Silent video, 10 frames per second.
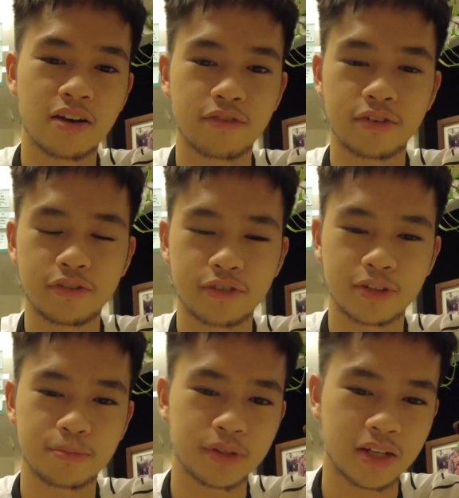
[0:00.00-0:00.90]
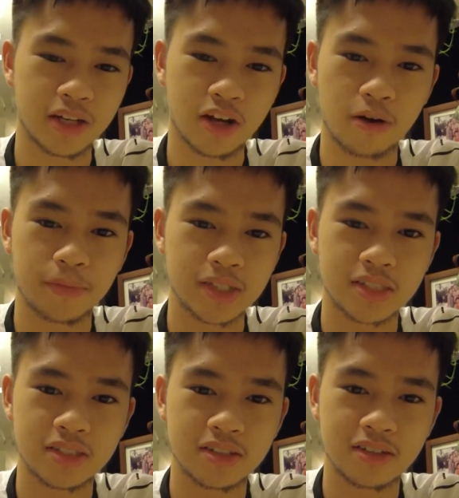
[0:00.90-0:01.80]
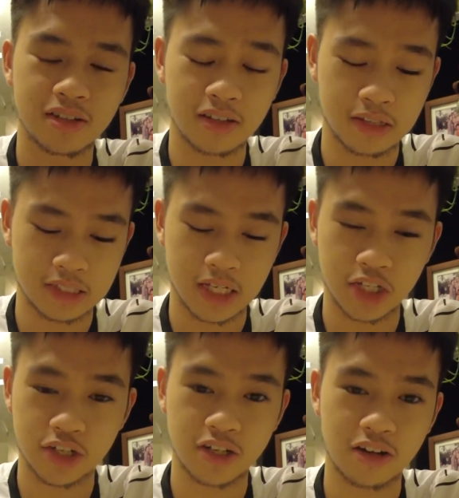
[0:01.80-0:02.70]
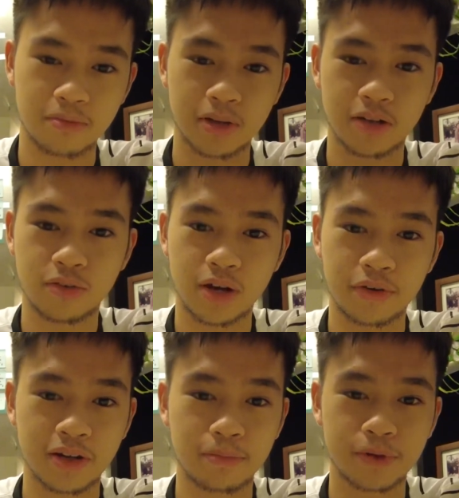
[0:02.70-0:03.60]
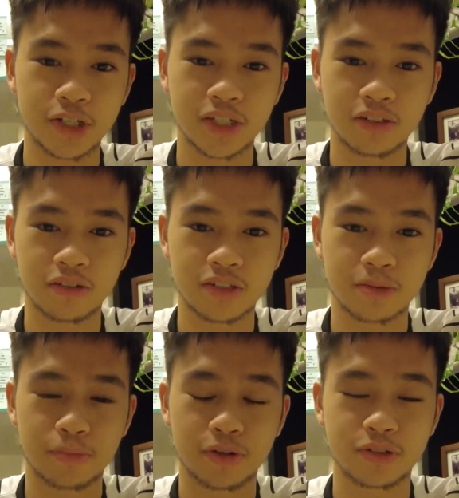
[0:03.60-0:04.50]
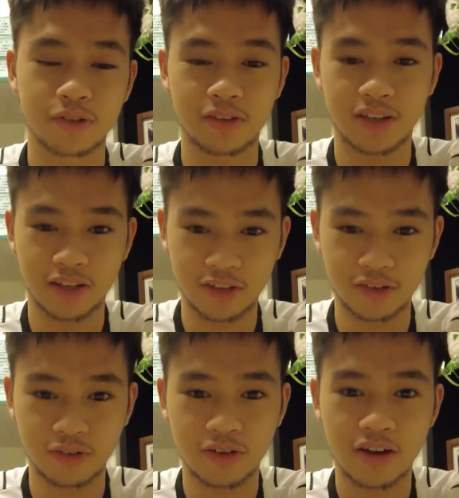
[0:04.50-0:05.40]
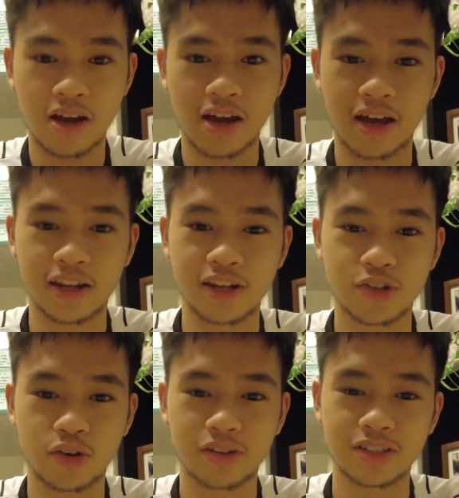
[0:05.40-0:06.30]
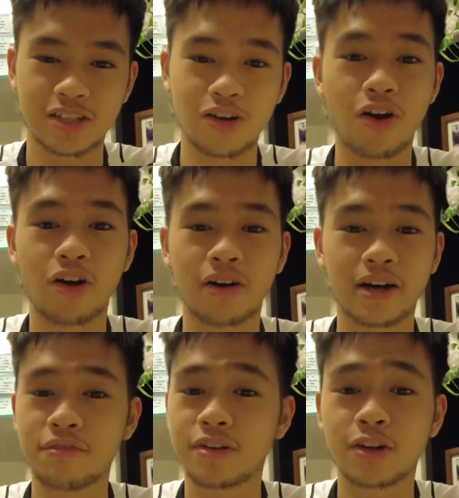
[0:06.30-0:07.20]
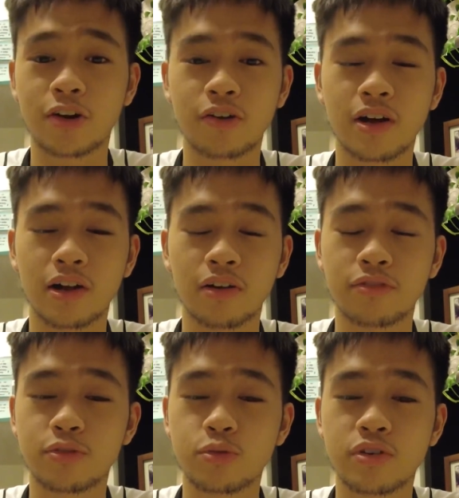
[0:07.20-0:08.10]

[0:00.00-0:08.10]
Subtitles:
Feel free to put any comments in the section down below. I really appreciate all the support, so thank you, and enjoy this long Cafe de Coral food